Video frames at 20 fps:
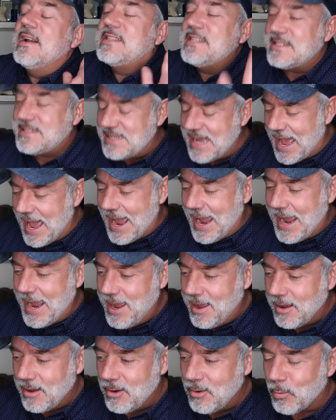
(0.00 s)

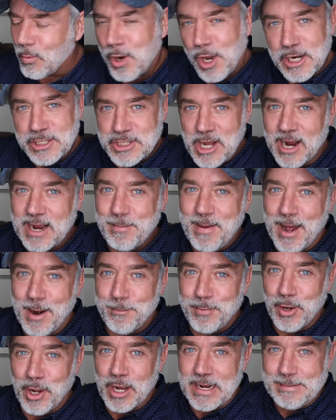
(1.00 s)
Today, we're gonna talk about
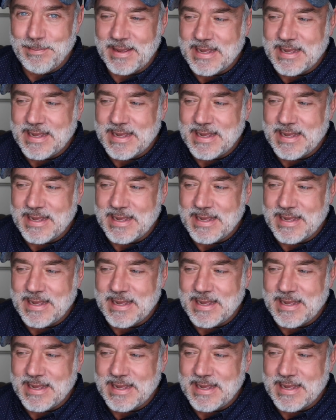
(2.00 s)
a book,